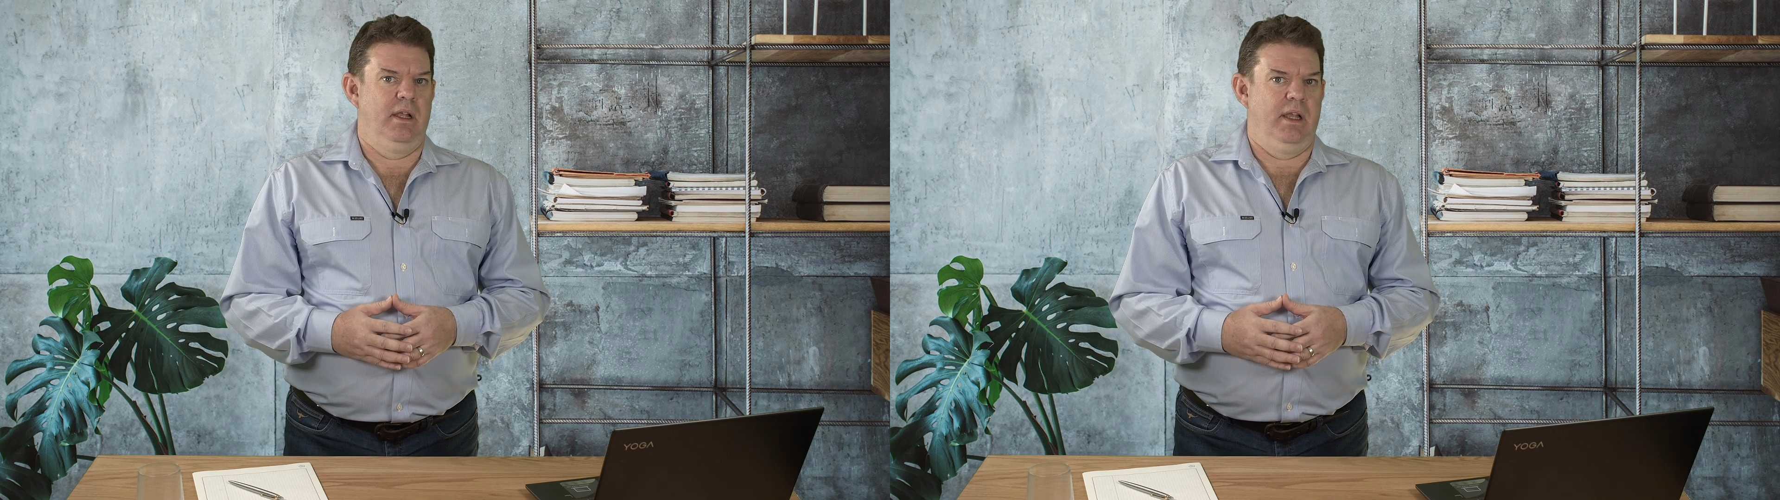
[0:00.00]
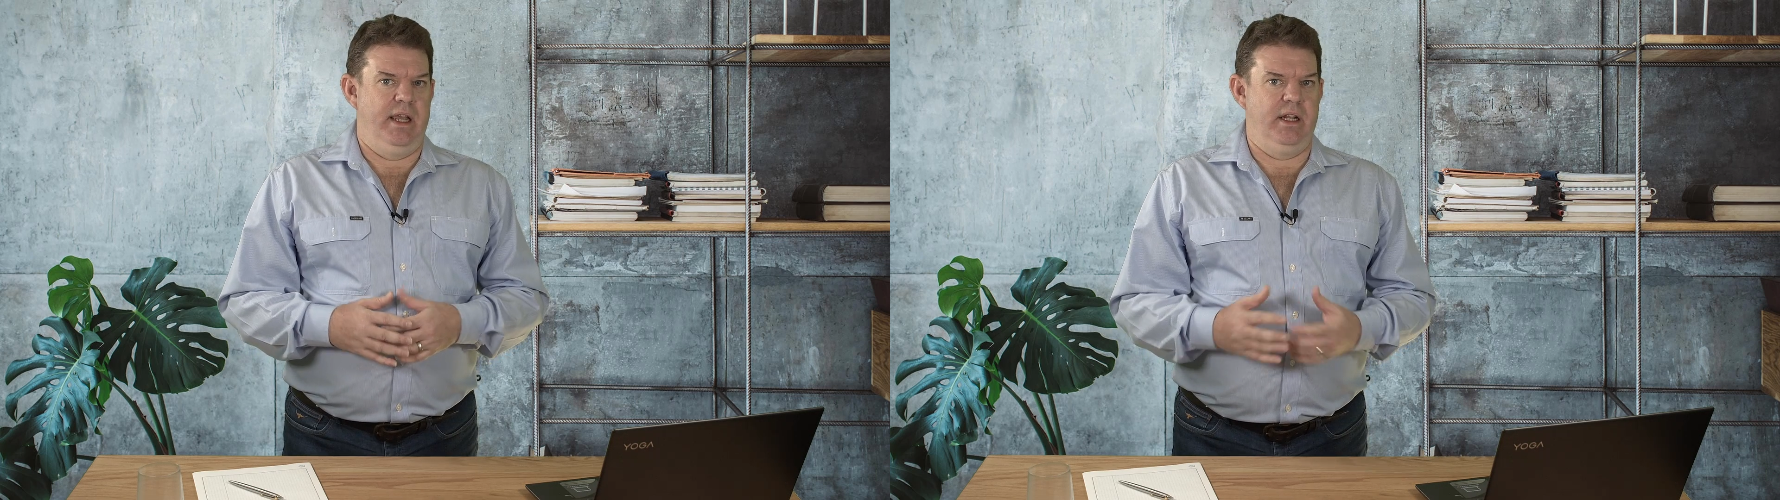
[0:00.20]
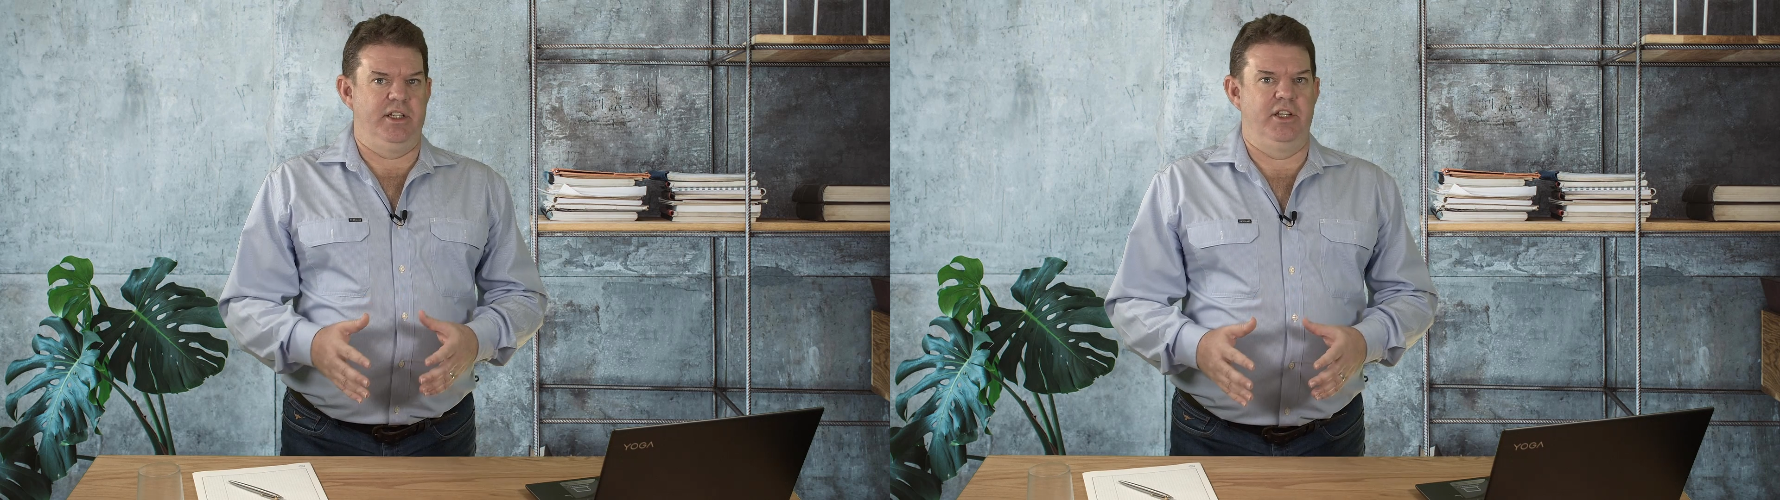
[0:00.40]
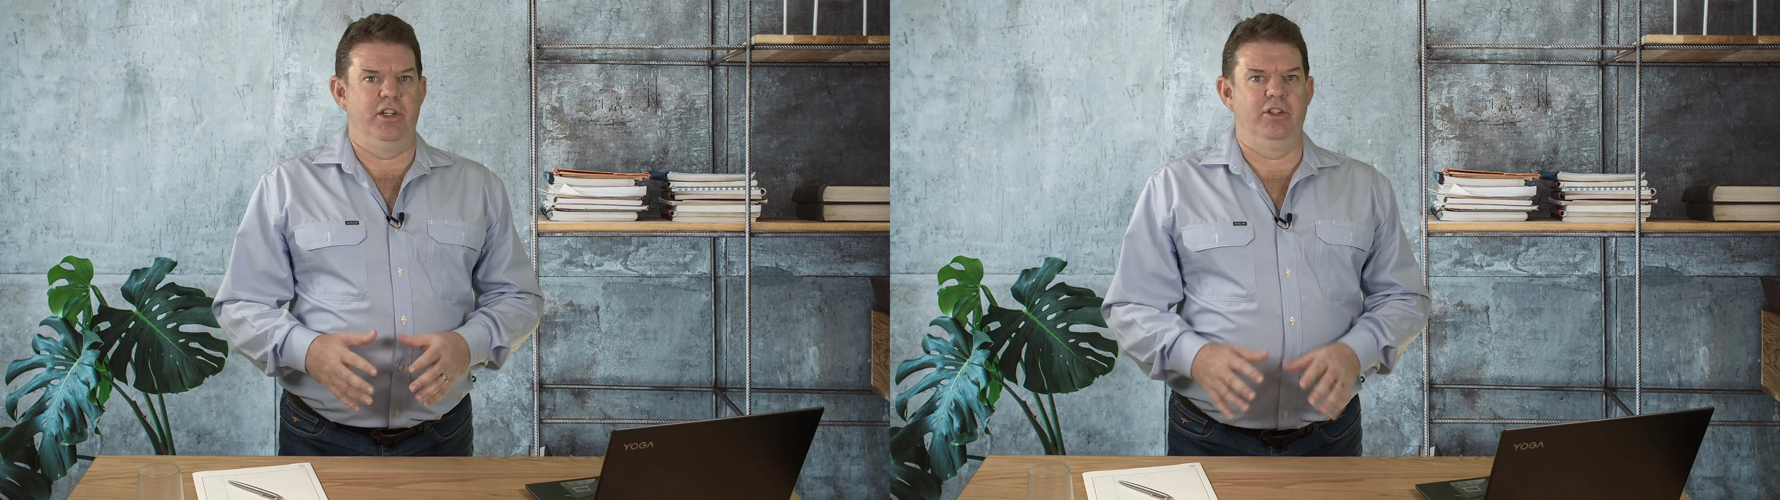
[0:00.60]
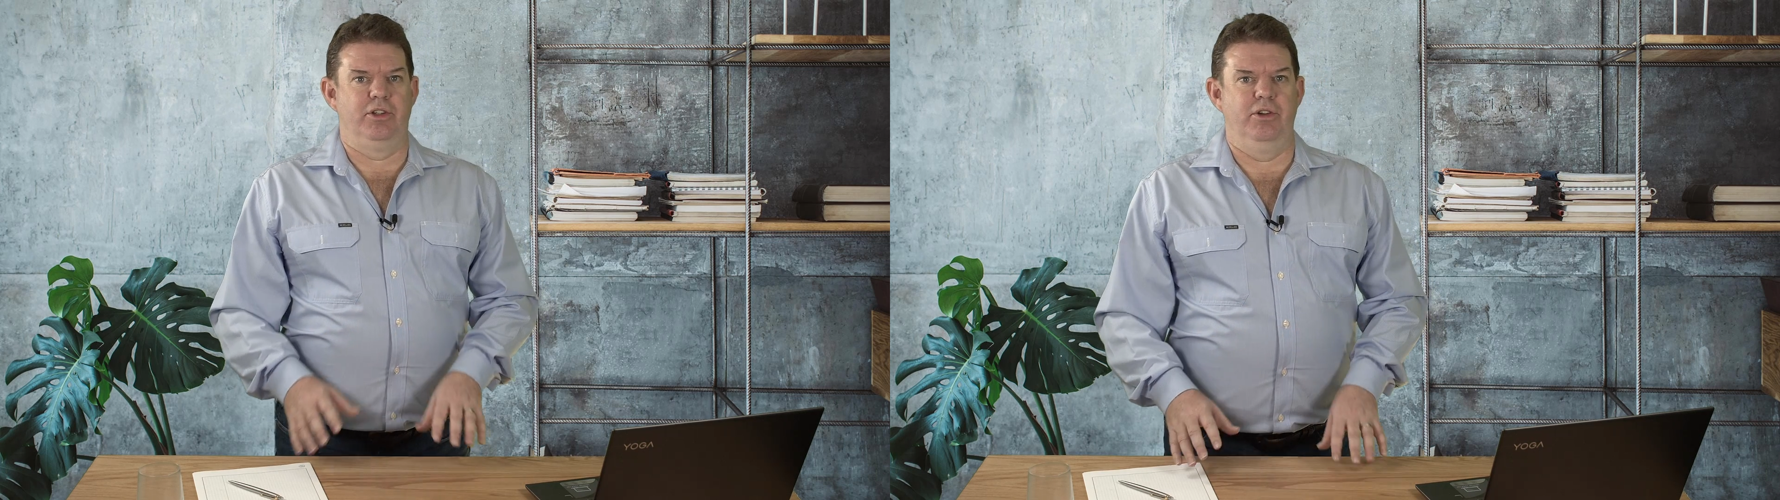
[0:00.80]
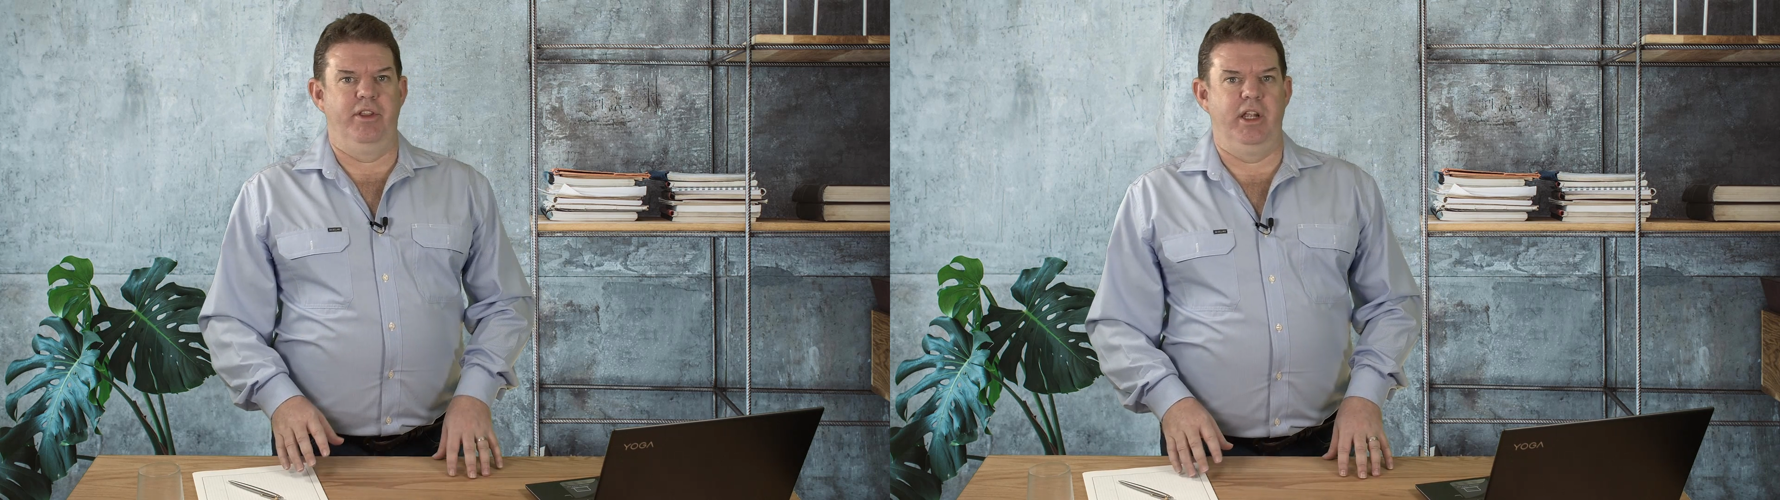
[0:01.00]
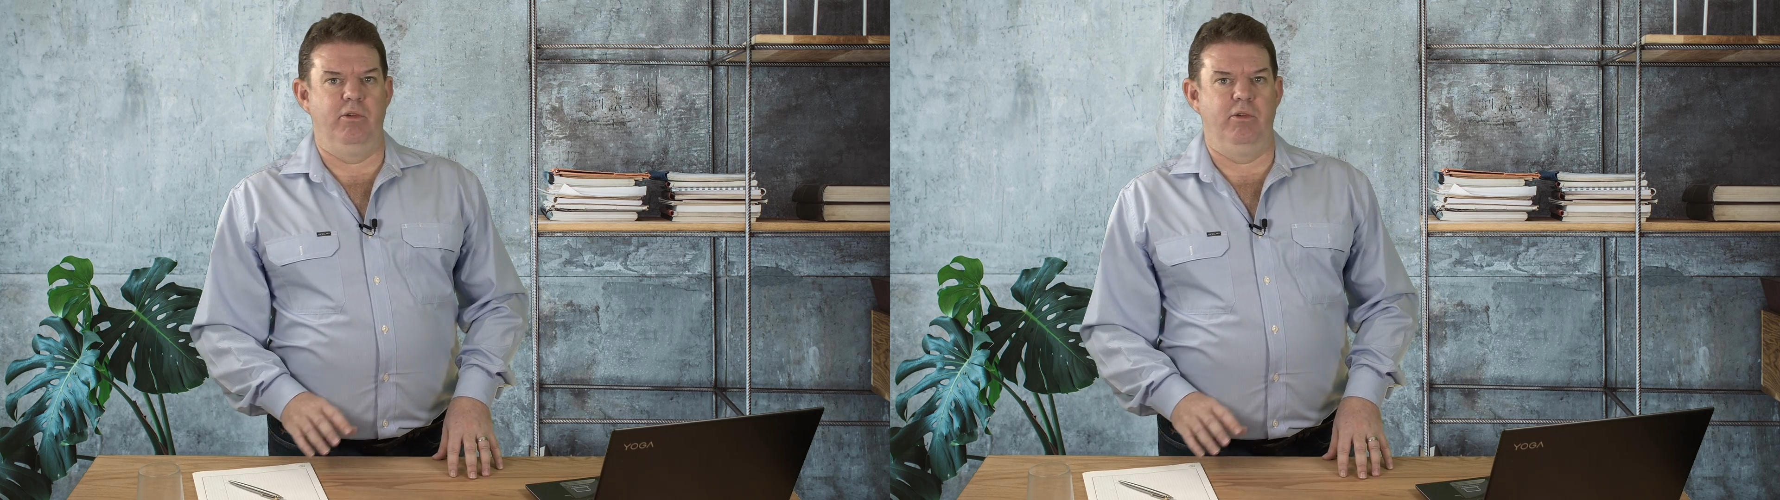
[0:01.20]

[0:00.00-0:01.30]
In addition to the